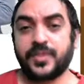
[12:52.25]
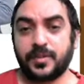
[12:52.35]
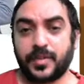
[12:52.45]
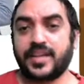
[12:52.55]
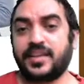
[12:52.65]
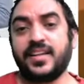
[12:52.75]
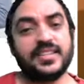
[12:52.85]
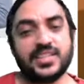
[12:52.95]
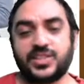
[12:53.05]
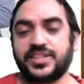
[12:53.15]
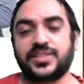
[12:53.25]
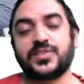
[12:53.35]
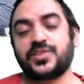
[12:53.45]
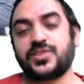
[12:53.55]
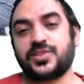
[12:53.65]
by attending these
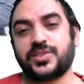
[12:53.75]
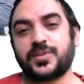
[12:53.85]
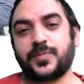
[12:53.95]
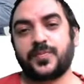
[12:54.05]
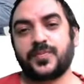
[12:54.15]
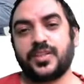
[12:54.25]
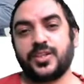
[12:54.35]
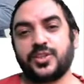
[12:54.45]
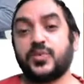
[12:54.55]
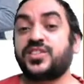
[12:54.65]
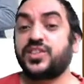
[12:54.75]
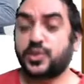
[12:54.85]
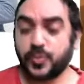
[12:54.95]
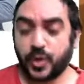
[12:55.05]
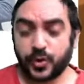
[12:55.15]
sessions. So we'll see you
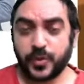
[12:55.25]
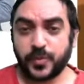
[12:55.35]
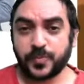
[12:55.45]
tomorrow